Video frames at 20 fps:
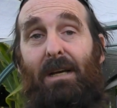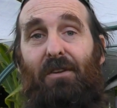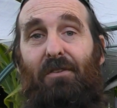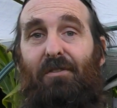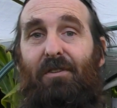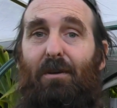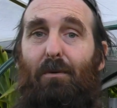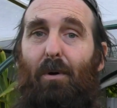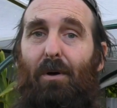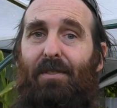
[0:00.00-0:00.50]

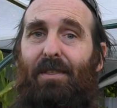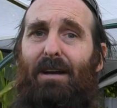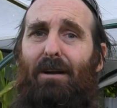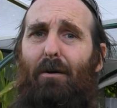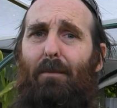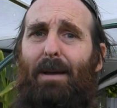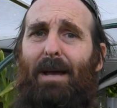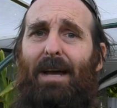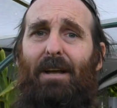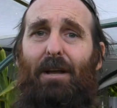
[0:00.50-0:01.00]
see what
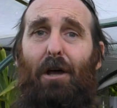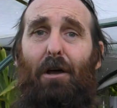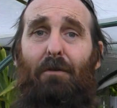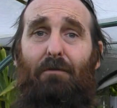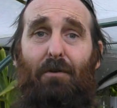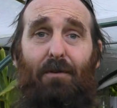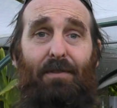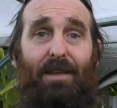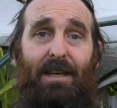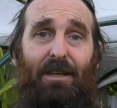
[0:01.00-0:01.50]
they're about
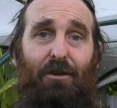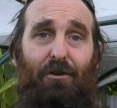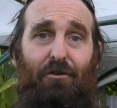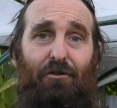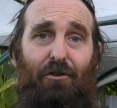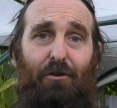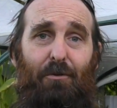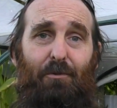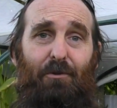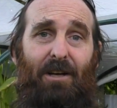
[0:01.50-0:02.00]
over on their
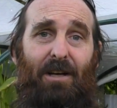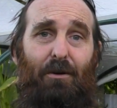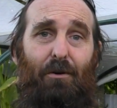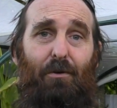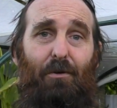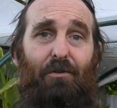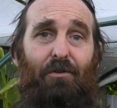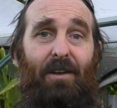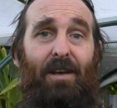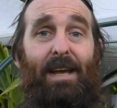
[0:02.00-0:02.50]
YouTube
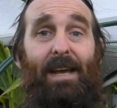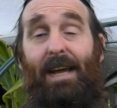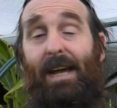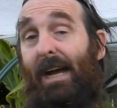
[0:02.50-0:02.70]
channels.